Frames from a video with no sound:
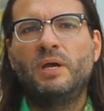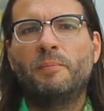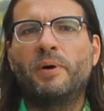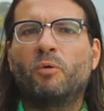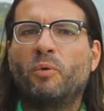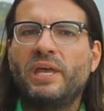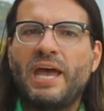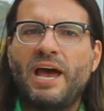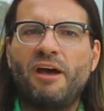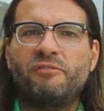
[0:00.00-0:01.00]
But we
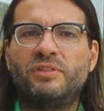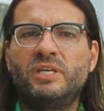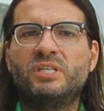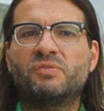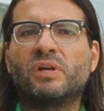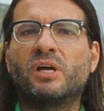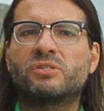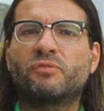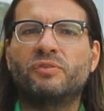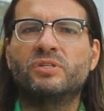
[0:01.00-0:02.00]
have these
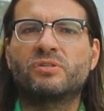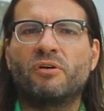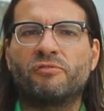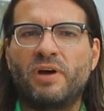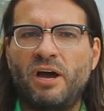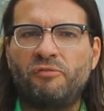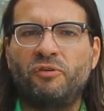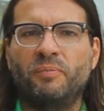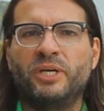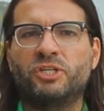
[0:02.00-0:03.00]
philosophies of
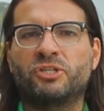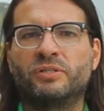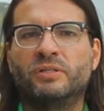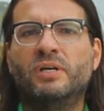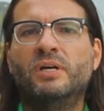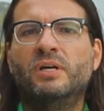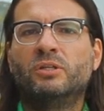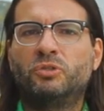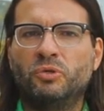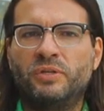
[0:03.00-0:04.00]
affirmation
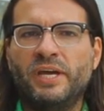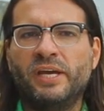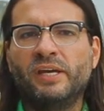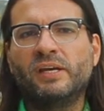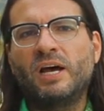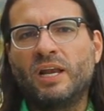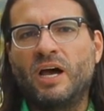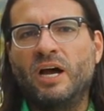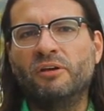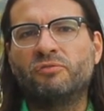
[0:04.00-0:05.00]
today
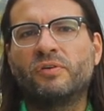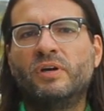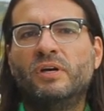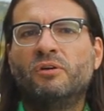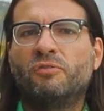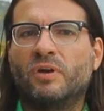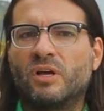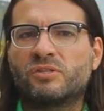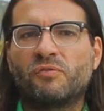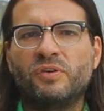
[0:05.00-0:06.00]
alive,
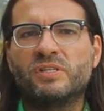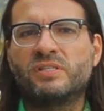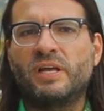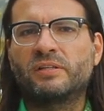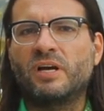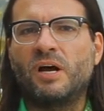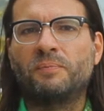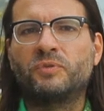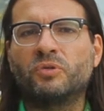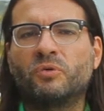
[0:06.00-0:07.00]
philosophies that
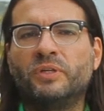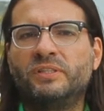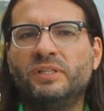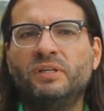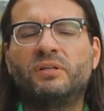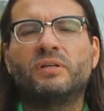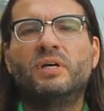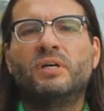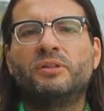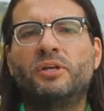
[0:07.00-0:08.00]
come to critique
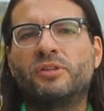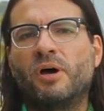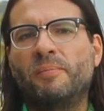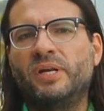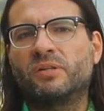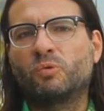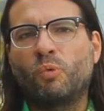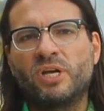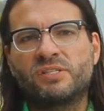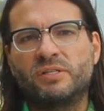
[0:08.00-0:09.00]
the dominant
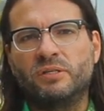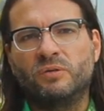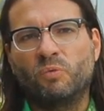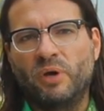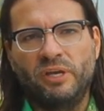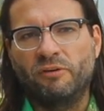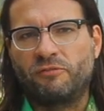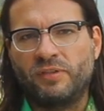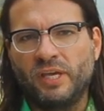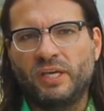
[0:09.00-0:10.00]
Western way of
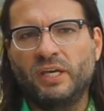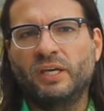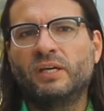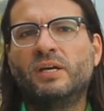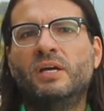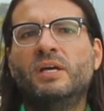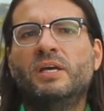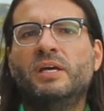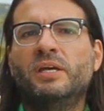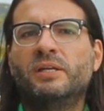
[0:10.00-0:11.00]
thinking,
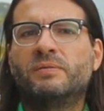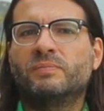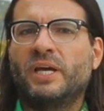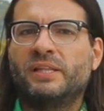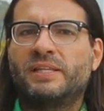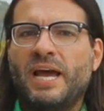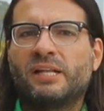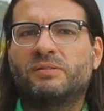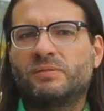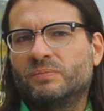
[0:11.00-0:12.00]
it, and
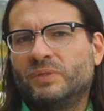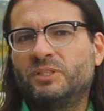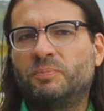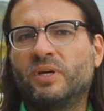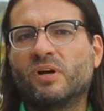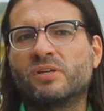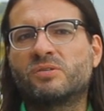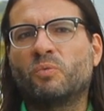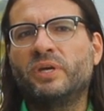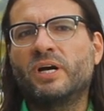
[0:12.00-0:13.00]
that is
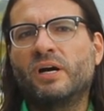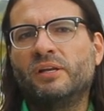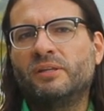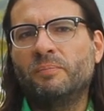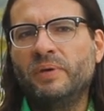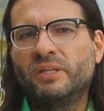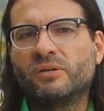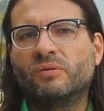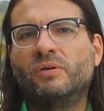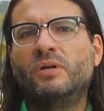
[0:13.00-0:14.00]
because we are in the
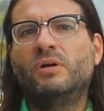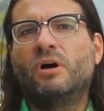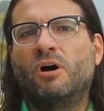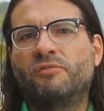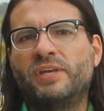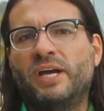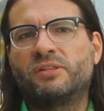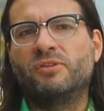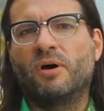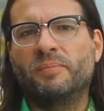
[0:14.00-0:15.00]
middle of
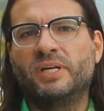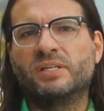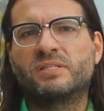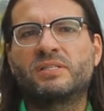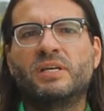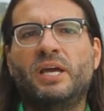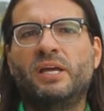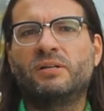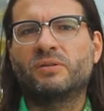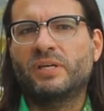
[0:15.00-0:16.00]
that dominance
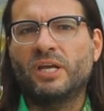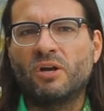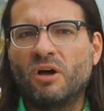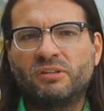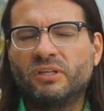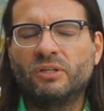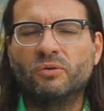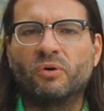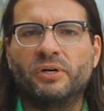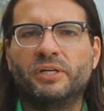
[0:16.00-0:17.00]
and cannot
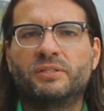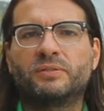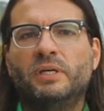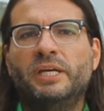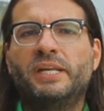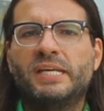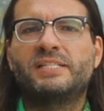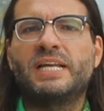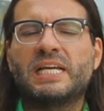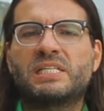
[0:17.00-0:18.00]
ignore it. It is
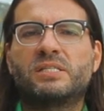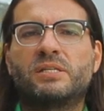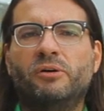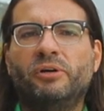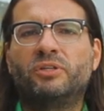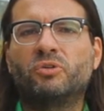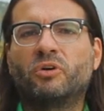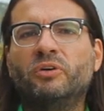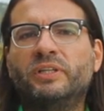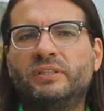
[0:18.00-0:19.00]
necessary to
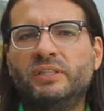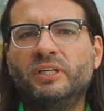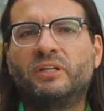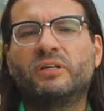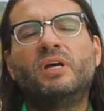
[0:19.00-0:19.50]
critique